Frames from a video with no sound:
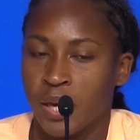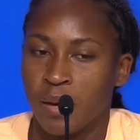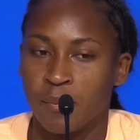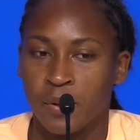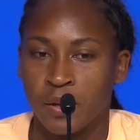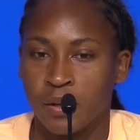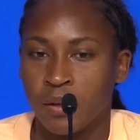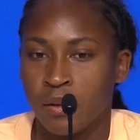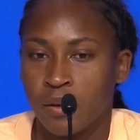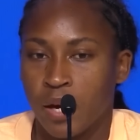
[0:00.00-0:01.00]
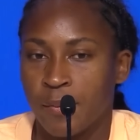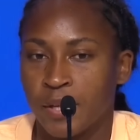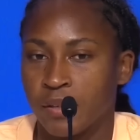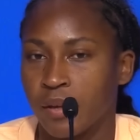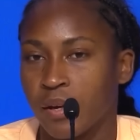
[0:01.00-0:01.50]
But I
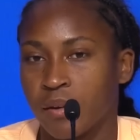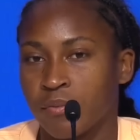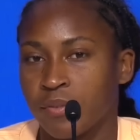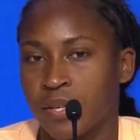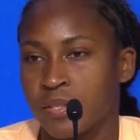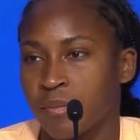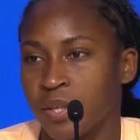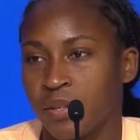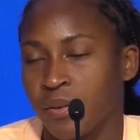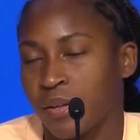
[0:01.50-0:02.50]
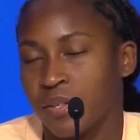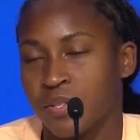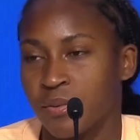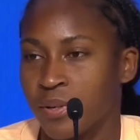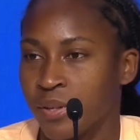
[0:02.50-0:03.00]
mean, if that's something you have to deal
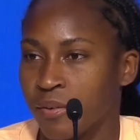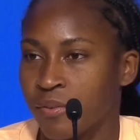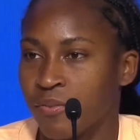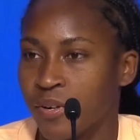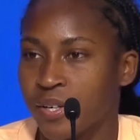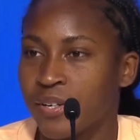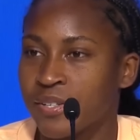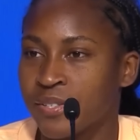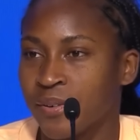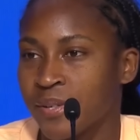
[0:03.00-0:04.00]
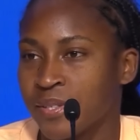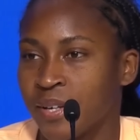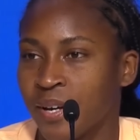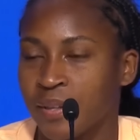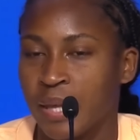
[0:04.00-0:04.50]
with every 4 years, so it's
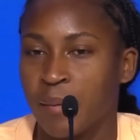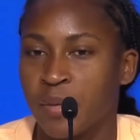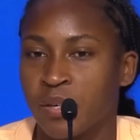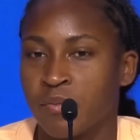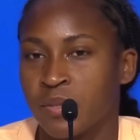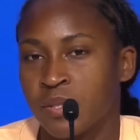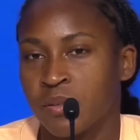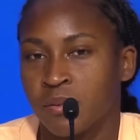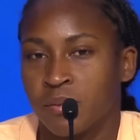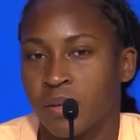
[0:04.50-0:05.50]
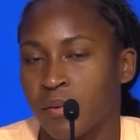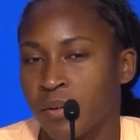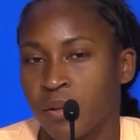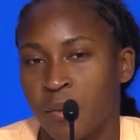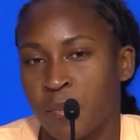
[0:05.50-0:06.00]
not that big of a deal. And every
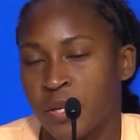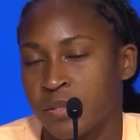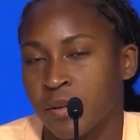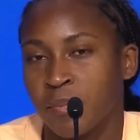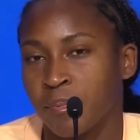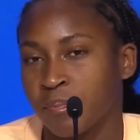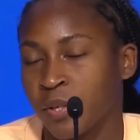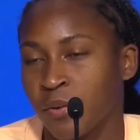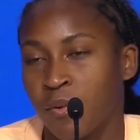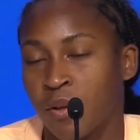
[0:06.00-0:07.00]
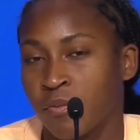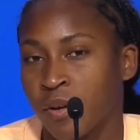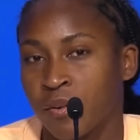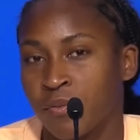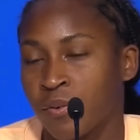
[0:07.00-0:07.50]
Olympics I can qualify
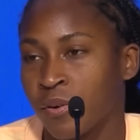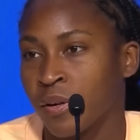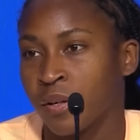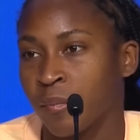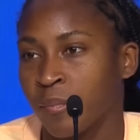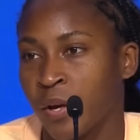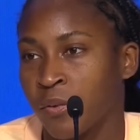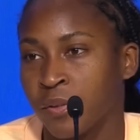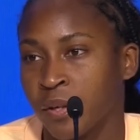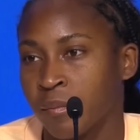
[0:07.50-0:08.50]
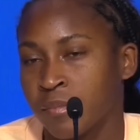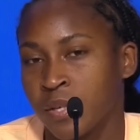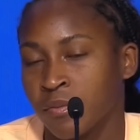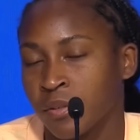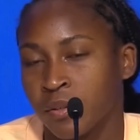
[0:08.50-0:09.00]
for and I'm healthy, I'm
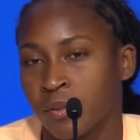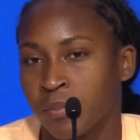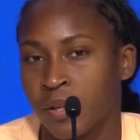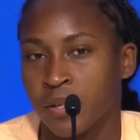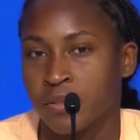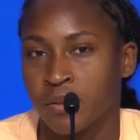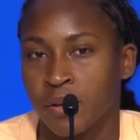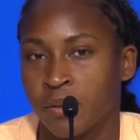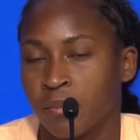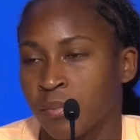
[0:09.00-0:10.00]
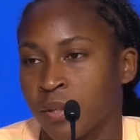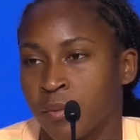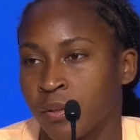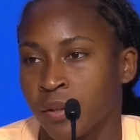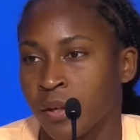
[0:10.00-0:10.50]
definitely going to play. So I don't blame it
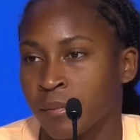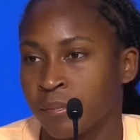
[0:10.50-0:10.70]
on that.